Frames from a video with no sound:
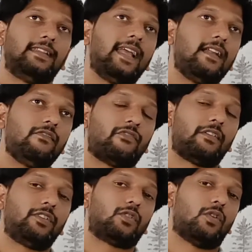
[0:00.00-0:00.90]
then
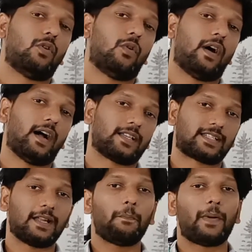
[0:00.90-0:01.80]
when we go a
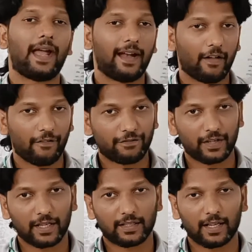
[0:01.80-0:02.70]
step ahead of
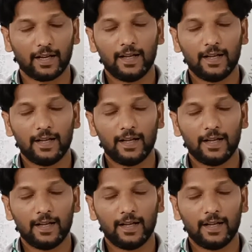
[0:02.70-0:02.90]
it,